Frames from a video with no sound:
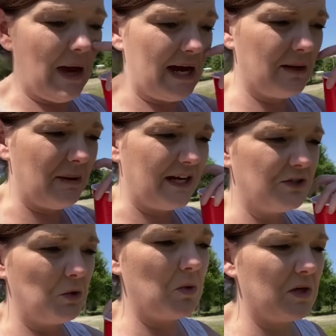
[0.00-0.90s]
add a back
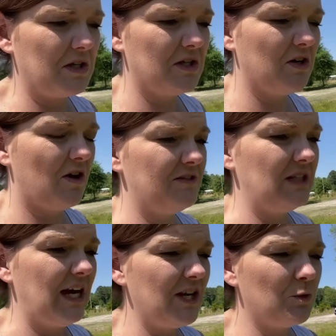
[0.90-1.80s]
door off the
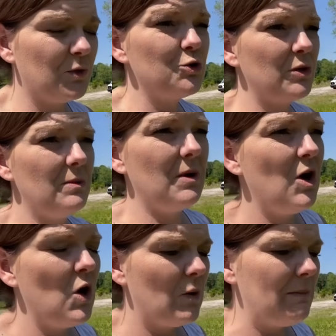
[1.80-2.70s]
dining room, which we,
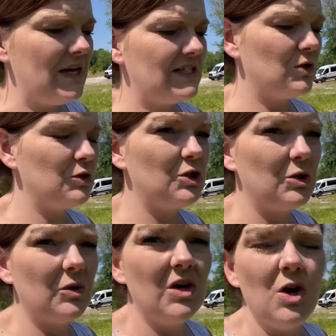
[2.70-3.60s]
we may still do.